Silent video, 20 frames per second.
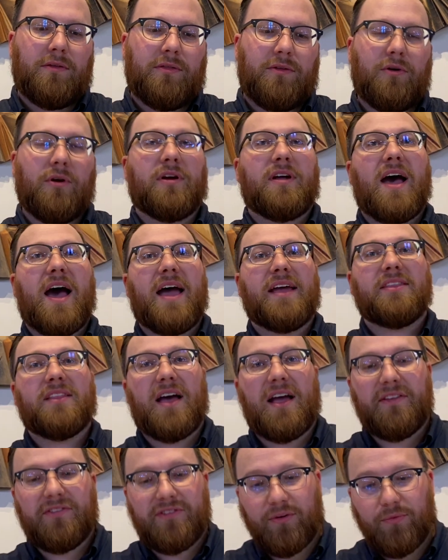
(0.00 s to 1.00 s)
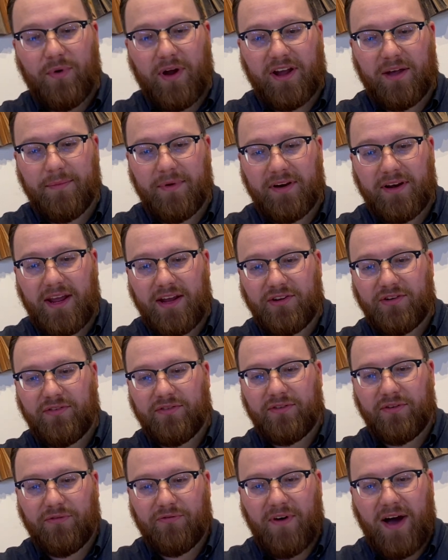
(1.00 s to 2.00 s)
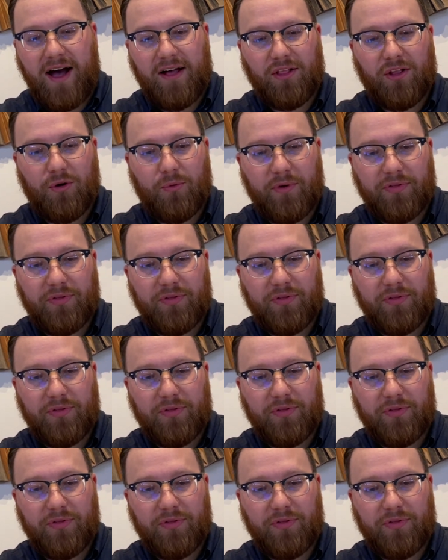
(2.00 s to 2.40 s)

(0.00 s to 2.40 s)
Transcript: There are guidelines and recommendations to follow